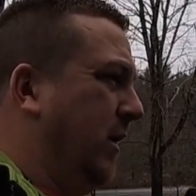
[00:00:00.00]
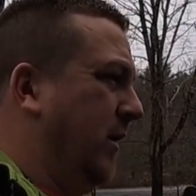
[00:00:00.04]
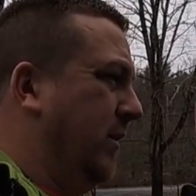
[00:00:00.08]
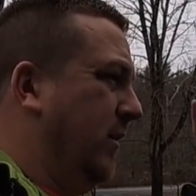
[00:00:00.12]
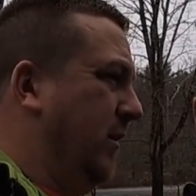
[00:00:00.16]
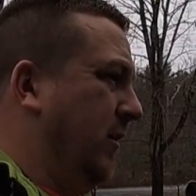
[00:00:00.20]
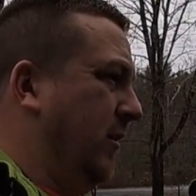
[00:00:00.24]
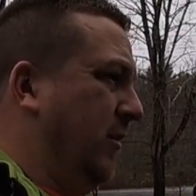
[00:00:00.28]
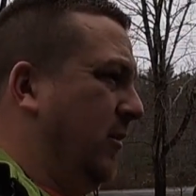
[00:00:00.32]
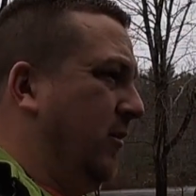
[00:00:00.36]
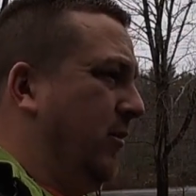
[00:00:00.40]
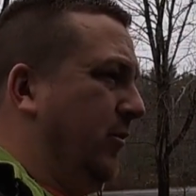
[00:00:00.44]

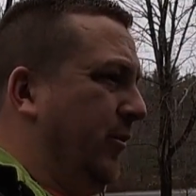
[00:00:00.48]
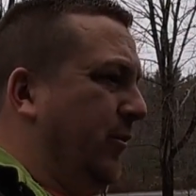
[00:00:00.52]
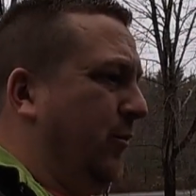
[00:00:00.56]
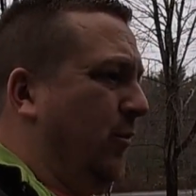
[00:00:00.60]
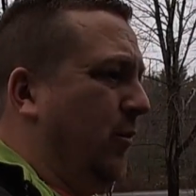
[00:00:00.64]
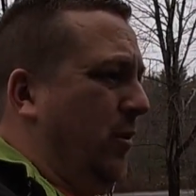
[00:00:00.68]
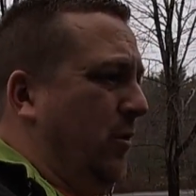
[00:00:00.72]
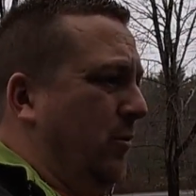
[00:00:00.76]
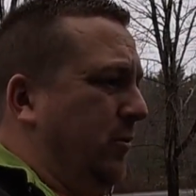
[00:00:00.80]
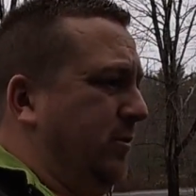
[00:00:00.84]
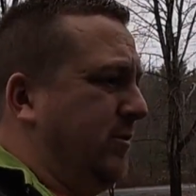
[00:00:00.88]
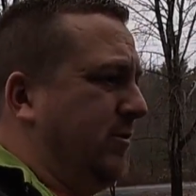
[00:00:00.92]
you know, the
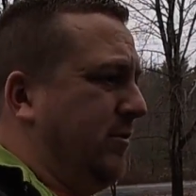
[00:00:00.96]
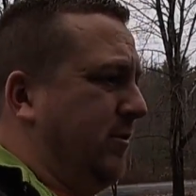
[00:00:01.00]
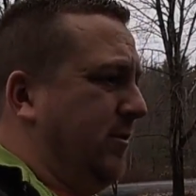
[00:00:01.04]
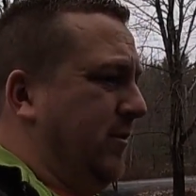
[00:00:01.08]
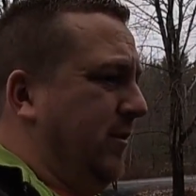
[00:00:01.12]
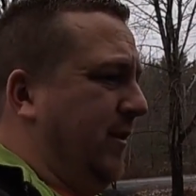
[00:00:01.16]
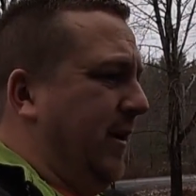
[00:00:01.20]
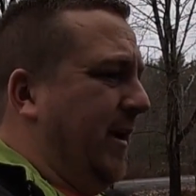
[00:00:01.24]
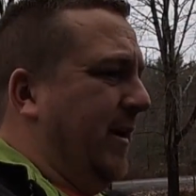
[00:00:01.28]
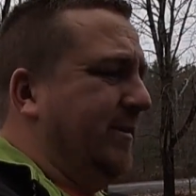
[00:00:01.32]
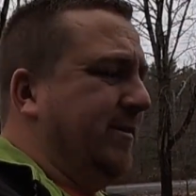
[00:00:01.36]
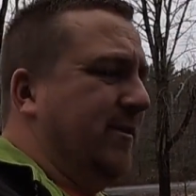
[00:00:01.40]
Roadster,
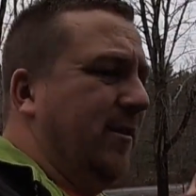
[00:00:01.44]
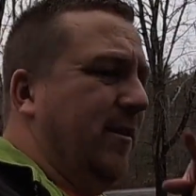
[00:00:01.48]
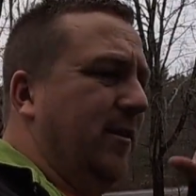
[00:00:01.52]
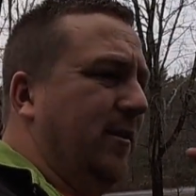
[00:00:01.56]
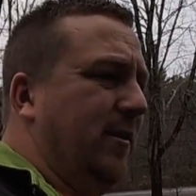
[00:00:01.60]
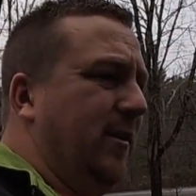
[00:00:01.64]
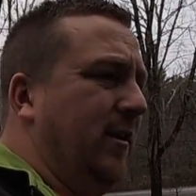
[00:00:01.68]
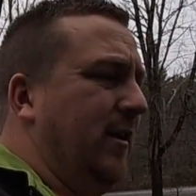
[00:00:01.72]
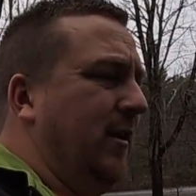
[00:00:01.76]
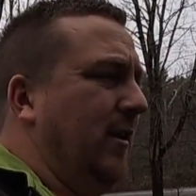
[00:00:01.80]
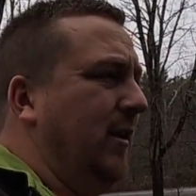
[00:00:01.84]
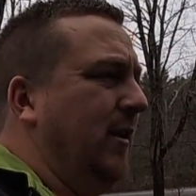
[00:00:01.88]
the
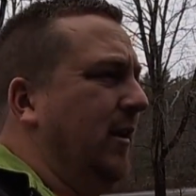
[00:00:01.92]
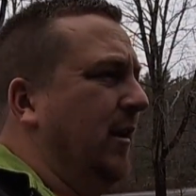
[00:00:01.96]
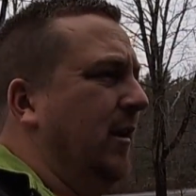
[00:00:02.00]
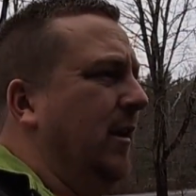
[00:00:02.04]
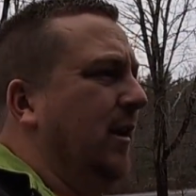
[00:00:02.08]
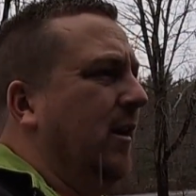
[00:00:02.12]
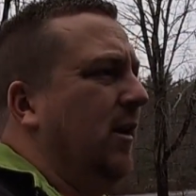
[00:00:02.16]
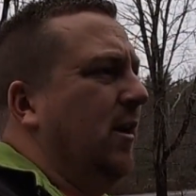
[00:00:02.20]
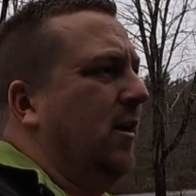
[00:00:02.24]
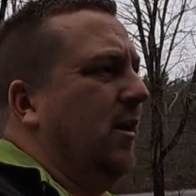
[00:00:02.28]
SRT,